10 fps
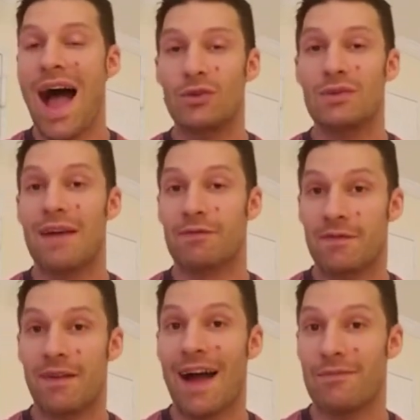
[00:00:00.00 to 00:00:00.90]
I do that for
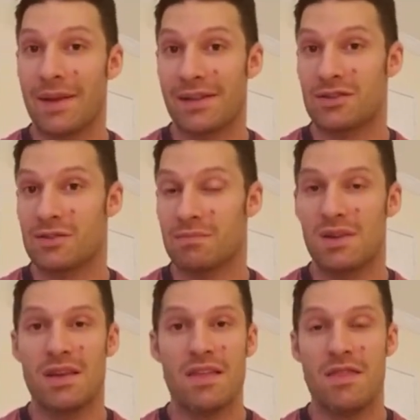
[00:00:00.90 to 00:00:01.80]
5 minutes.
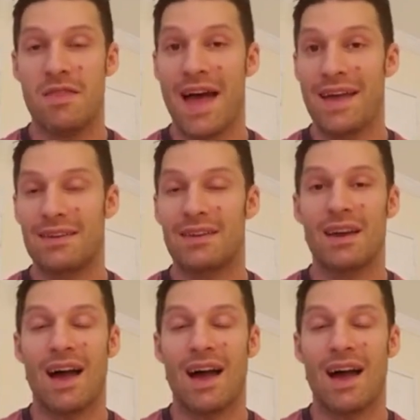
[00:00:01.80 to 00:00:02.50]
Then